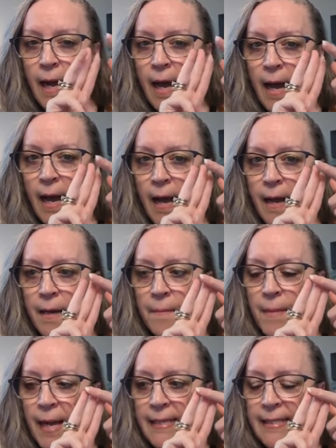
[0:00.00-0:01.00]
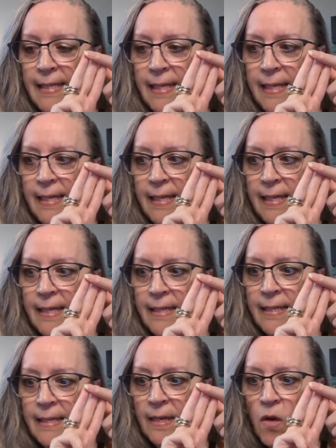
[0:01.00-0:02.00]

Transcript: I did,